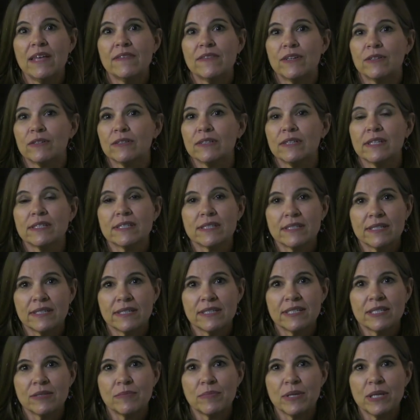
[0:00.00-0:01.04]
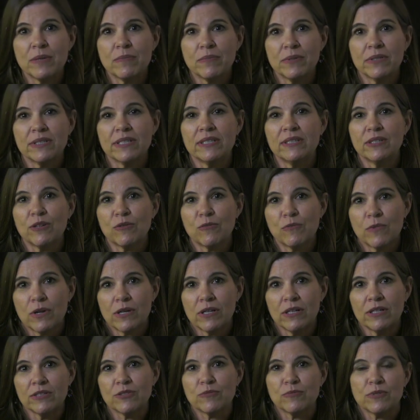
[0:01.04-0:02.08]
they're listening to people in their
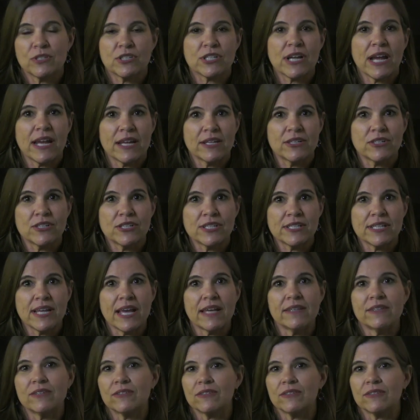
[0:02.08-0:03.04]
worlds, which I understand.